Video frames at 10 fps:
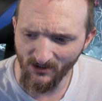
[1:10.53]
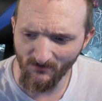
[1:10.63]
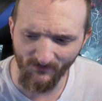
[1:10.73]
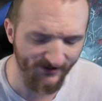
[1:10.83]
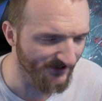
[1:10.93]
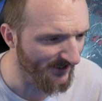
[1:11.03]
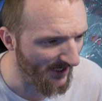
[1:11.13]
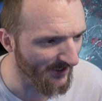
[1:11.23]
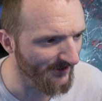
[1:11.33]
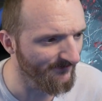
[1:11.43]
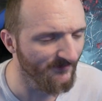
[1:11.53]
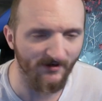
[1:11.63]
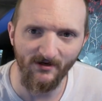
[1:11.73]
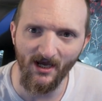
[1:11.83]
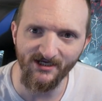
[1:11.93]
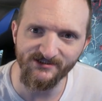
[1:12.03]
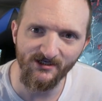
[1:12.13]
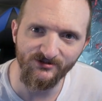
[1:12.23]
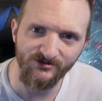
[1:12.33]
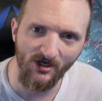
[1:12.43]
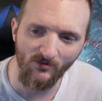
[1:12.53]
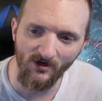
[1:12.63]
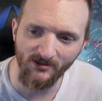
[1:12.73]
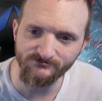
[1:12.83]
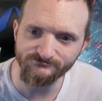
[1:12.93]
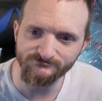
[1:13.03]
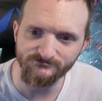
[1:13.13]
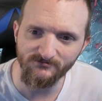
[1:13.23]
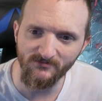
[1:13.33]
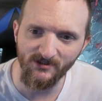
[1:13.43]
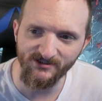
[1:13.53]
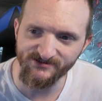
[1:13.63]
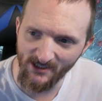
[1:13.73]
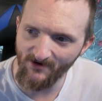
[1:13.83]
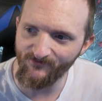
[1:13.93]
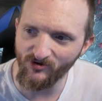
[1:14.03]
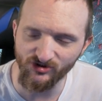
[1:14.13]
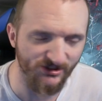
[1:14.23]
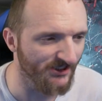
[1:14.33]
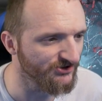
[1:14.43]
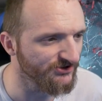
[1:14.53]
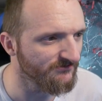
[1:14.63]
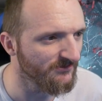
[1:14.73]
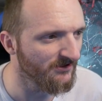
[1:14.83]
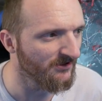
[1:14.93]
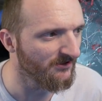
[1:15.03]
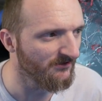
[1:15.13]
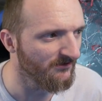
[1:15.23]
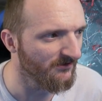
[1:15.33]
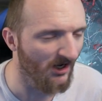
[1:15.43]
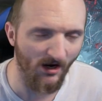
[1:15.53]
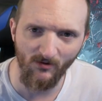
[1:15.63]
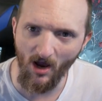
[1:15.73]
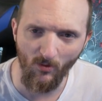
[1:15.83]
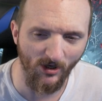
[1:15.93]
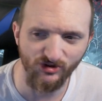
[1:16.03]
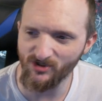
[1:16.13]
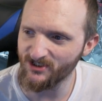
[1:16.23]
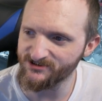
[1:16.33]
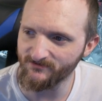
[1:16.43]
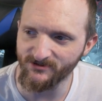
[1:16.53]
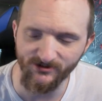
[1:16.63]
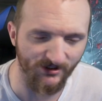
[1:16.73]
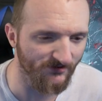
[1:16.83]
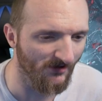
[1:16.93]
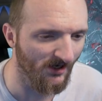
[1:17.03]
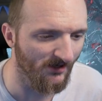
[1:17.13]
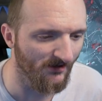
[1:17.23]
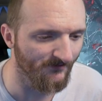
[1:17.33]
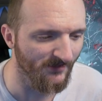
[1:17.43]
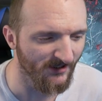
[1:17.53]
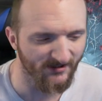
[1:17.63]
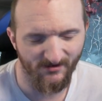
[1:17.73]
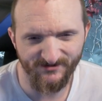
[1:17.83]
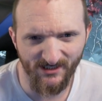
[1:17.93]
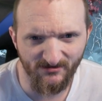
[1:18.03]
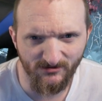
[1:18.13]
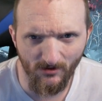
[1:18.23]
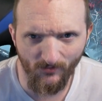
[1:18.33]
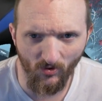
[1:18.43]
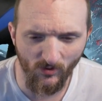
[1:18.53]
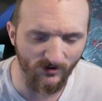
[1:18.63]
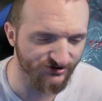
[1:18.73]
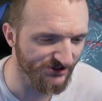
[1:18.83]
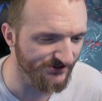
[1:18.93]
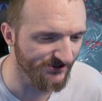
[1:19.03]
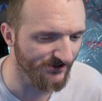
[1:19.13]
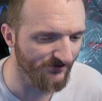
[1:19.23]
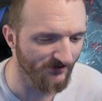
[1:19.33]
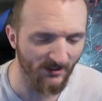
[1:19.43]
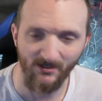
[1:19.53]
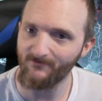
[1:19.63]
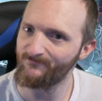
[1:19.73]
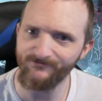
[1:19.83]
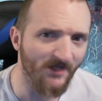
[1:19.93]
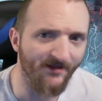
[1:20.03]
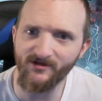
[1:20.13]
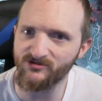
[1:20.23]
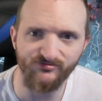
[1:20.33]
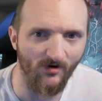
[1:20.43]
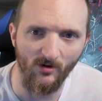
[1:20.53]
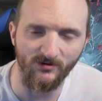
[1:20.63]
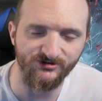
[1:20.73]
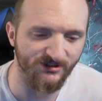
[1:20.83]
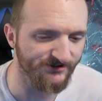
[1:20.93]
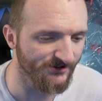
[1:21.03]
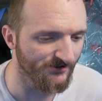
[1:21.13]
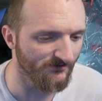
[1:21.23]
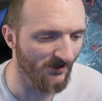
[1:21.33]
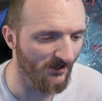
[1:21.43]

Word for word: But today, I said, you know what? It's time for a change. I want to try something new. I was getting a little bored with Gentoo. Nothing's wrong with Gentoo.